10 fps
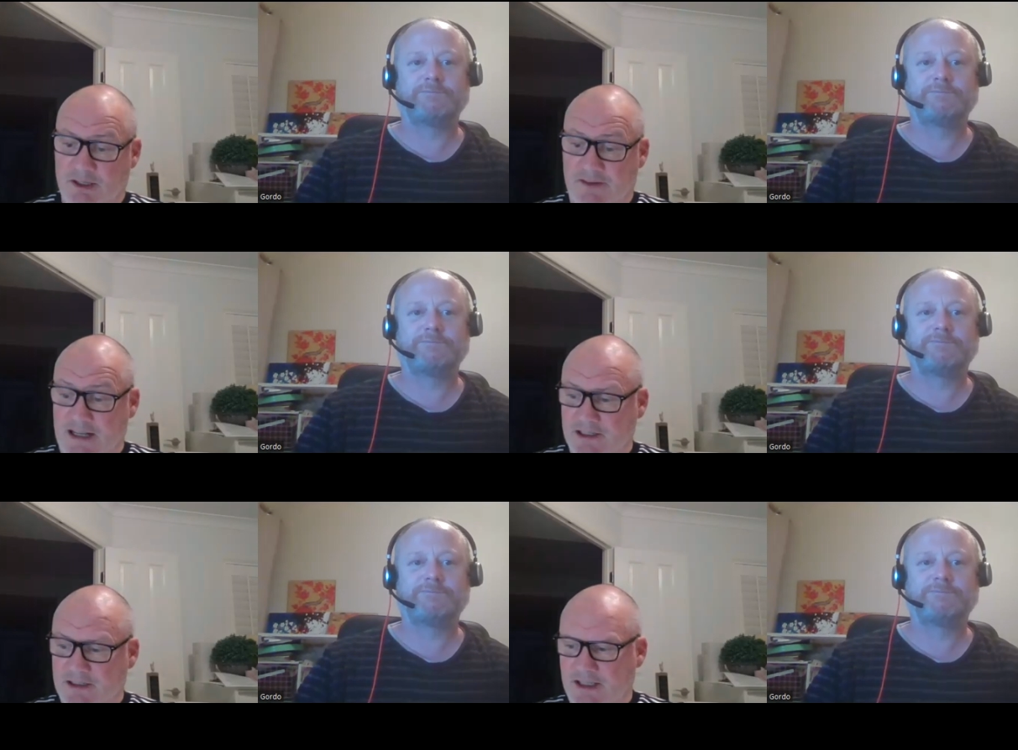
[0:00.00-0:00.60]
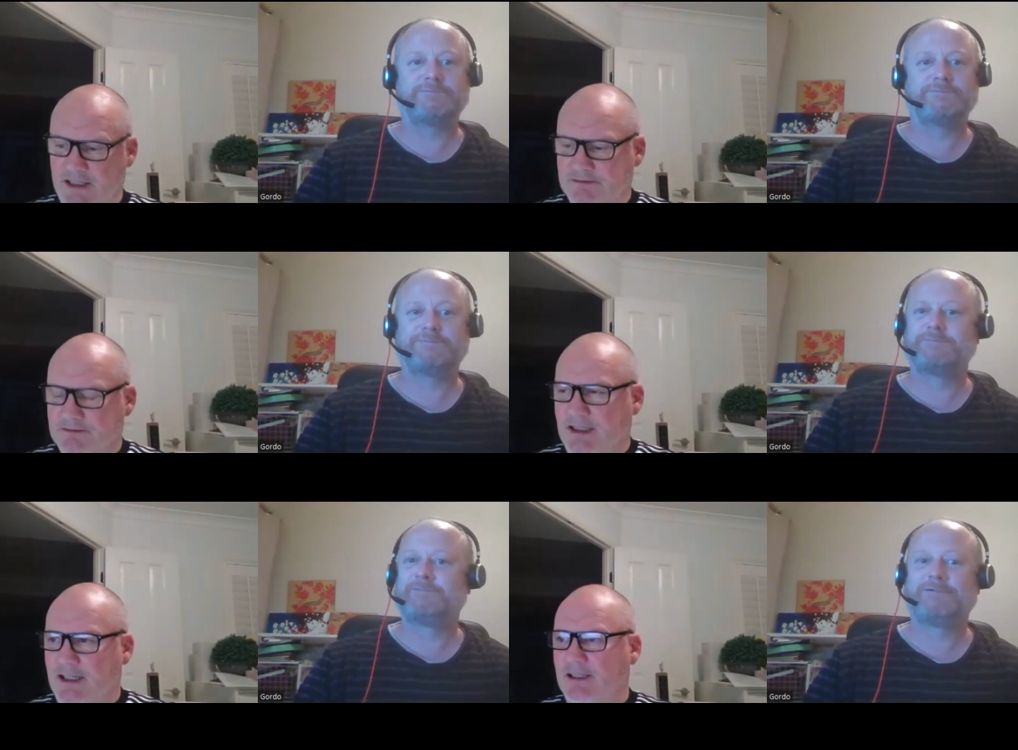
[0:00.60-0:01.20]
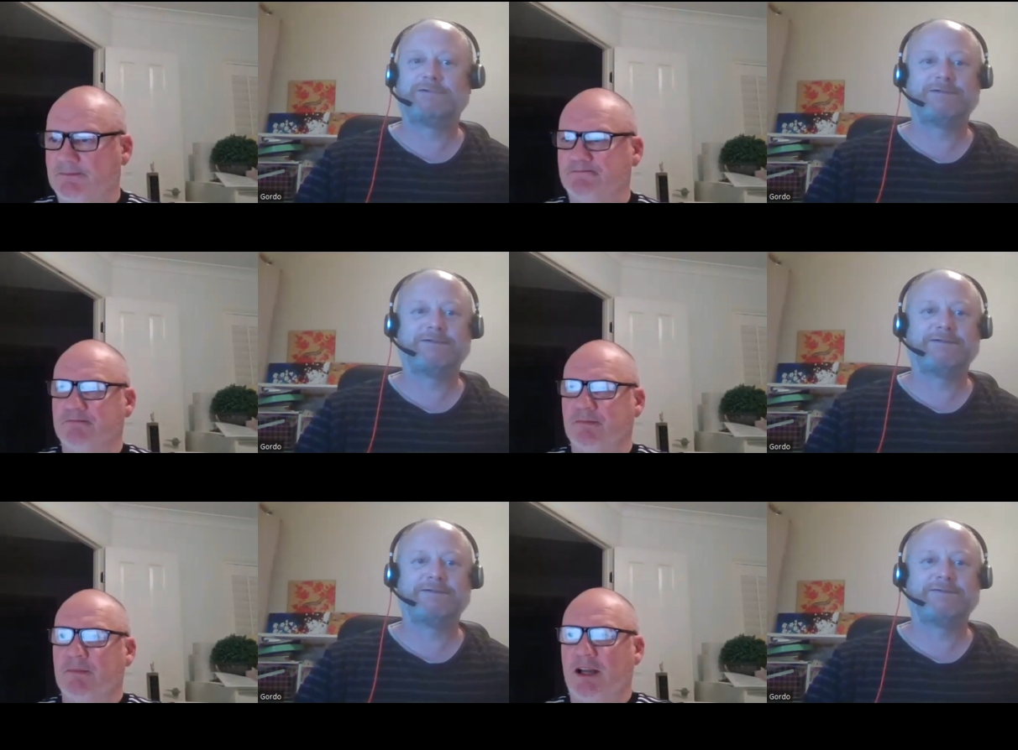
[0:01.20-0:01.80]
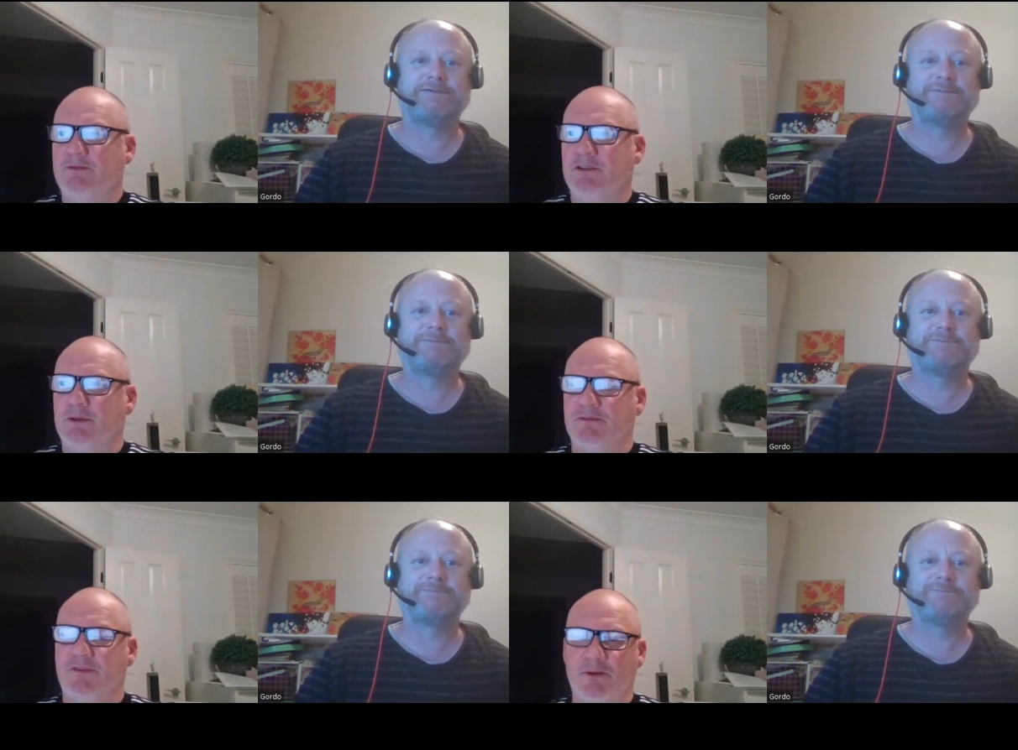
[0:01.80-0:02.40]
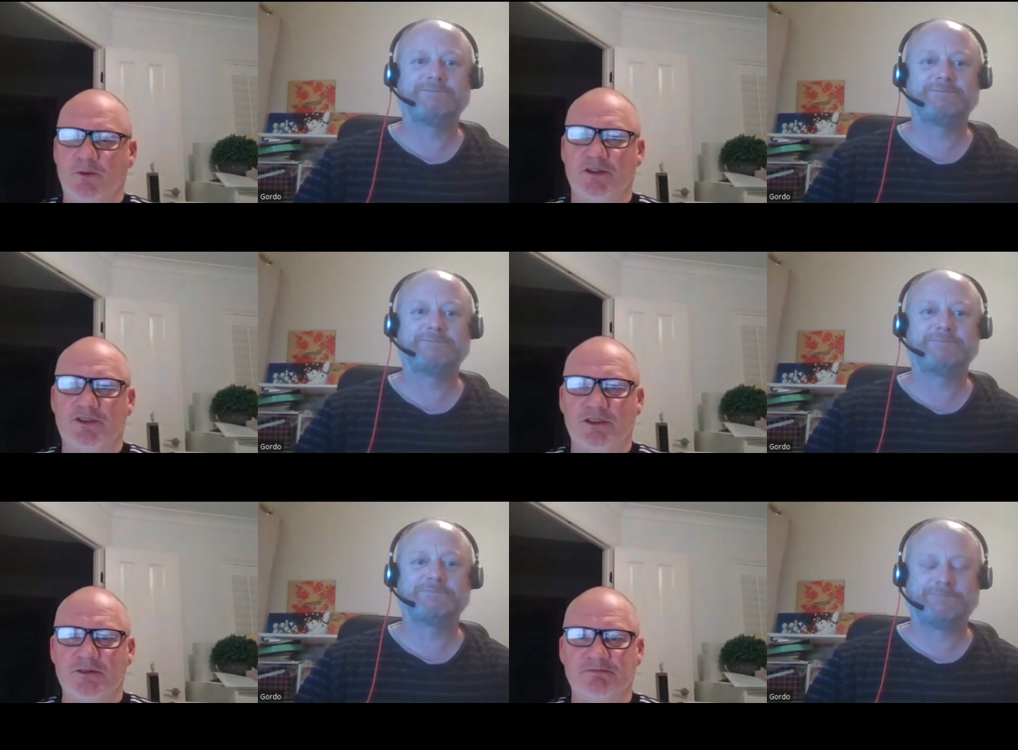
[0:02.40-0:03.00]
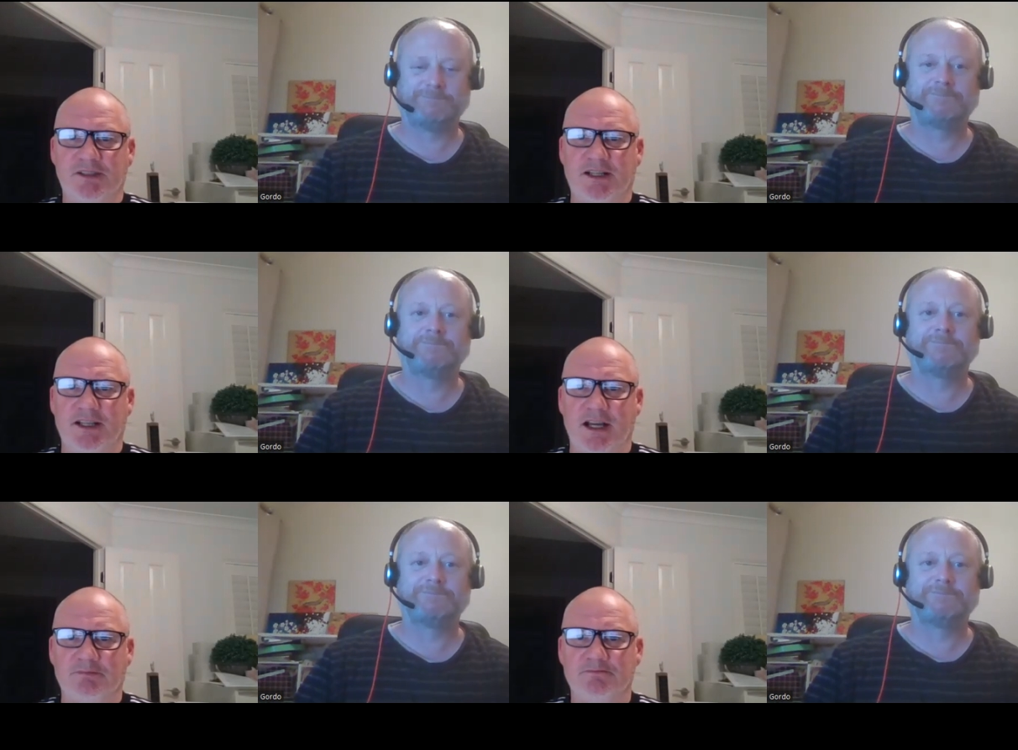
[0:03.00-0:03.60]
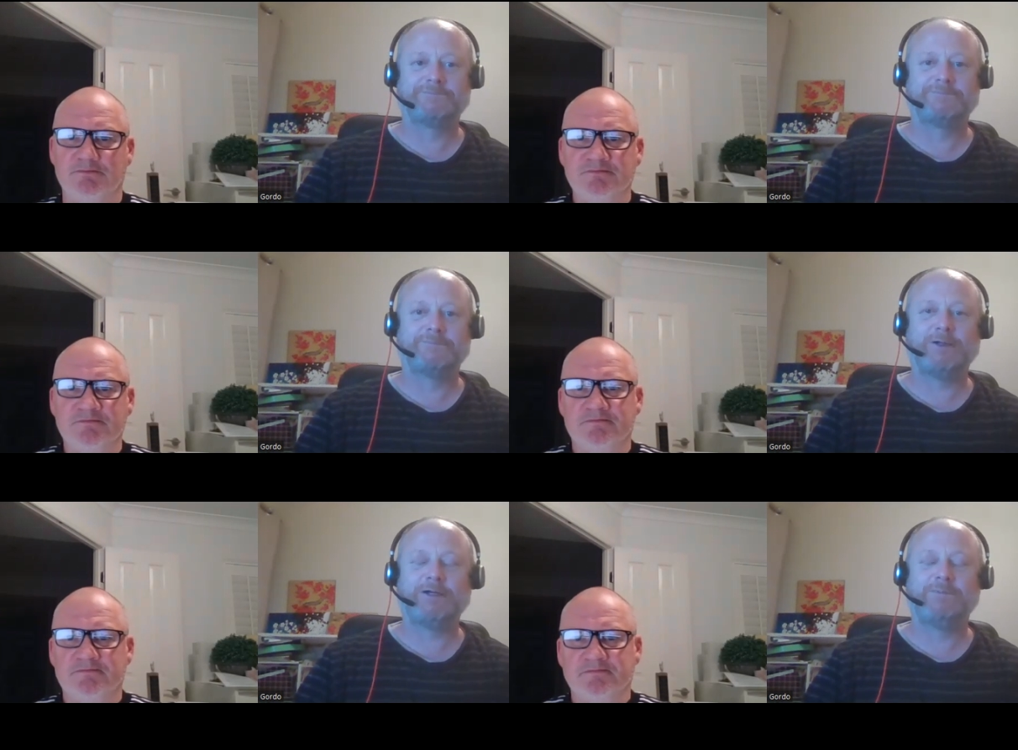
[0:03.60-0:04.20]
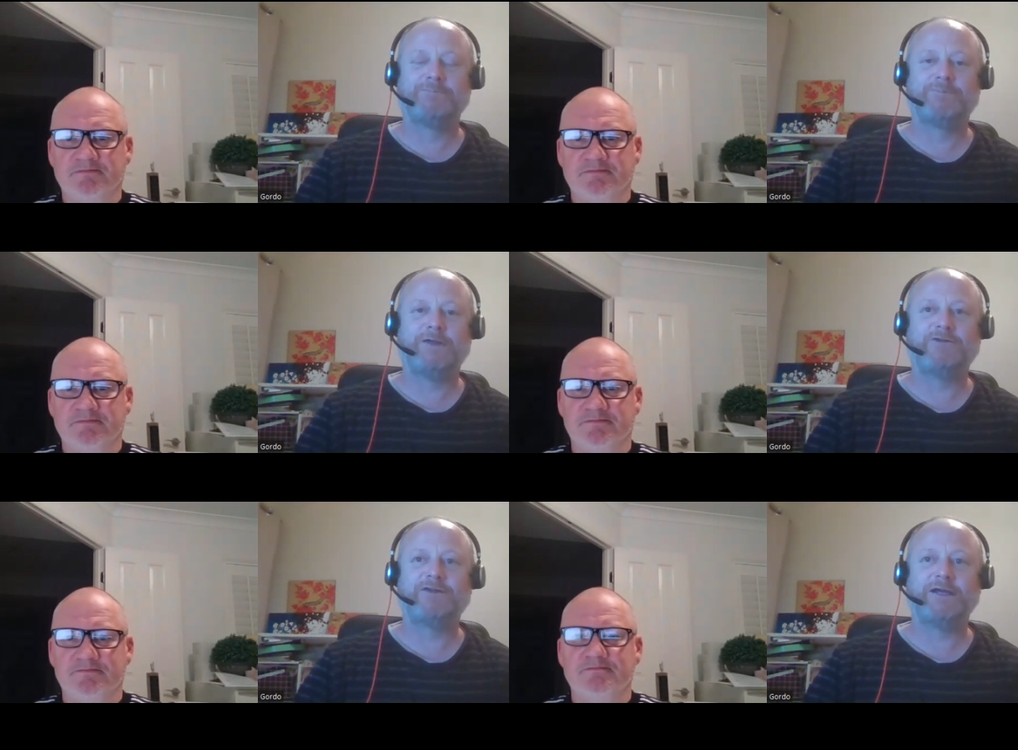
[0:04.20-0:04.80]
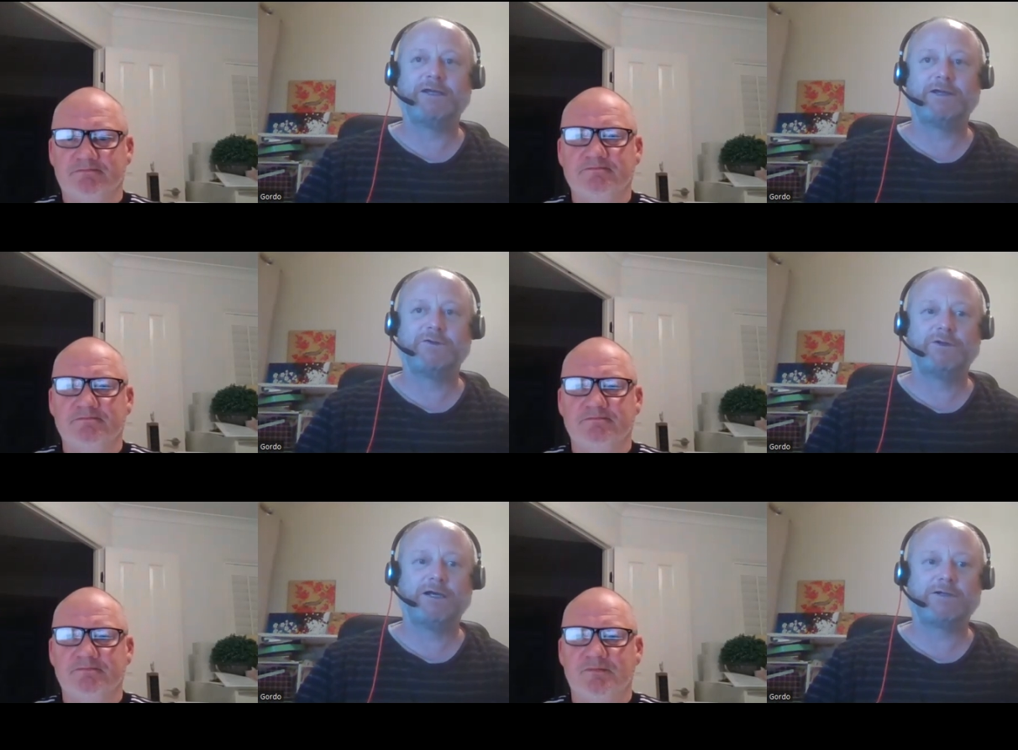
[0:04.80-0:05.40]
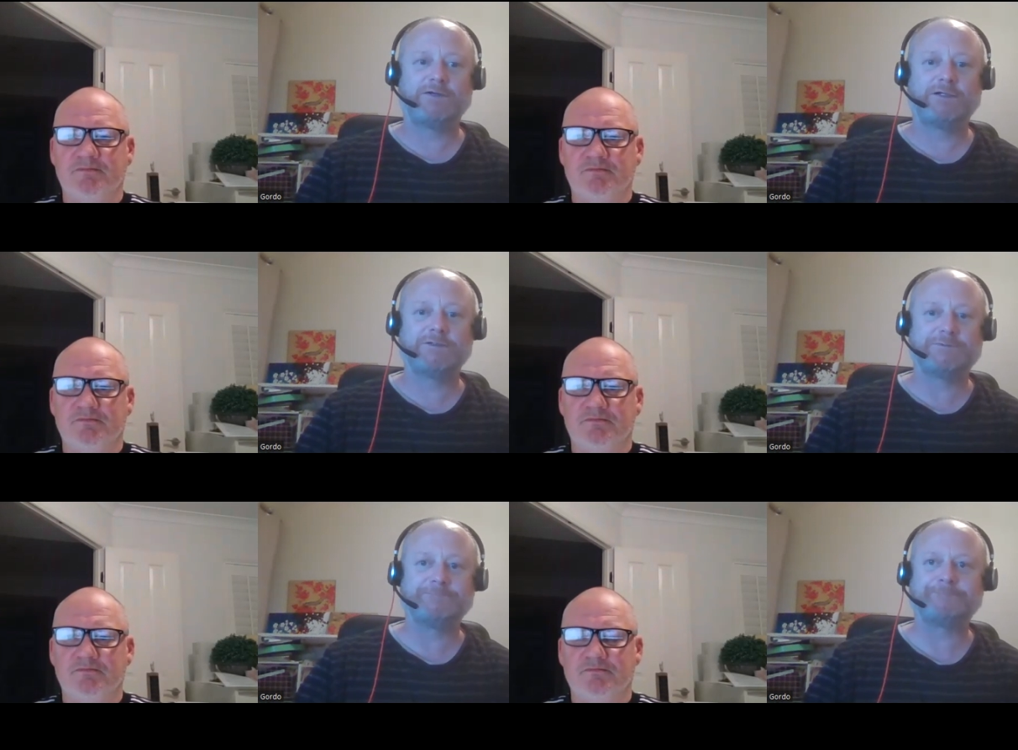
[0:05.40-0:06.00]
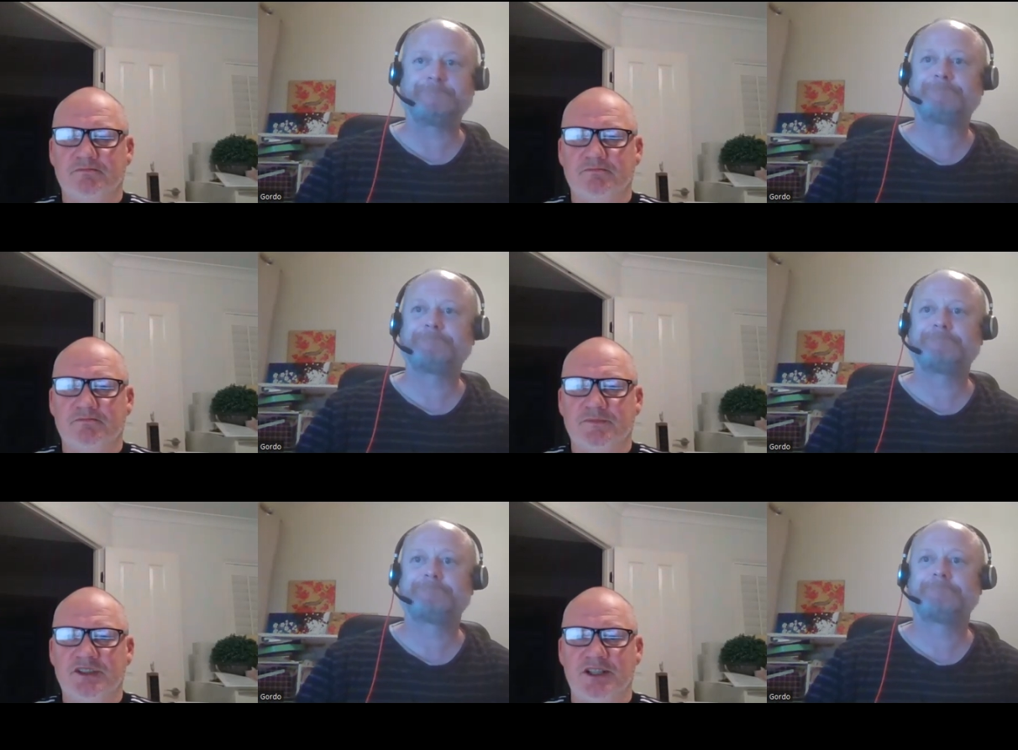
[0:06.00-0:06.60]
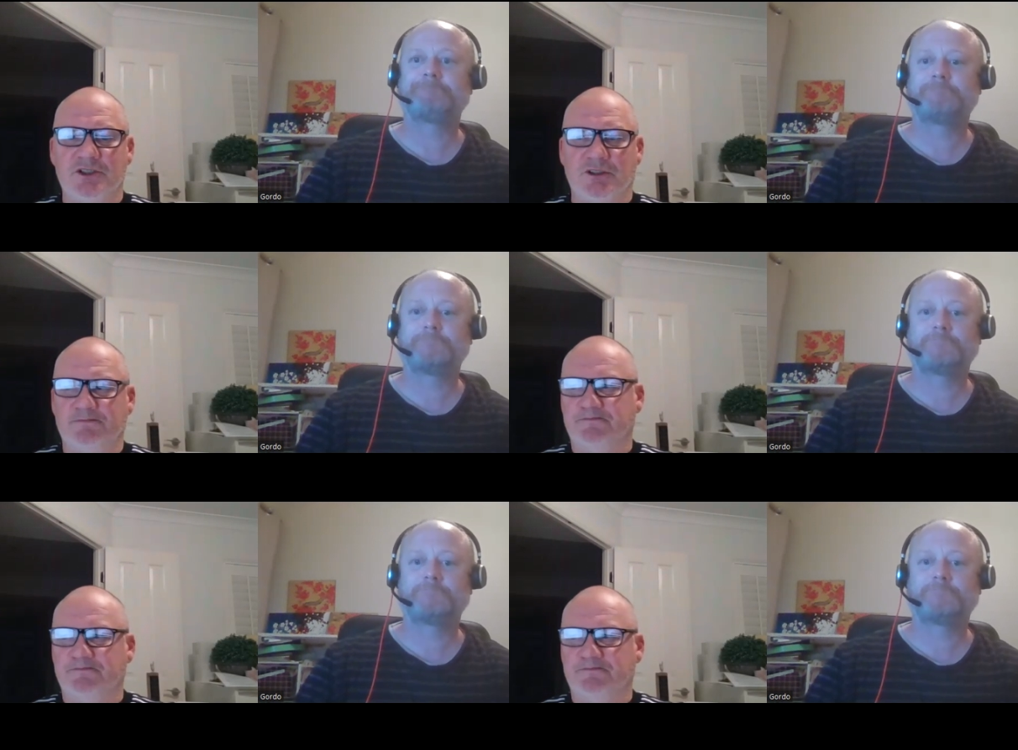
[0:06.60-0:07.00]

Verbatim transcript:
Speaker 1: bit of value there. Um, hopefully, we can find one or two
Speaker 2: and giddy up. Beauty. Thanks, Nick, and good luck, guys. Cheers,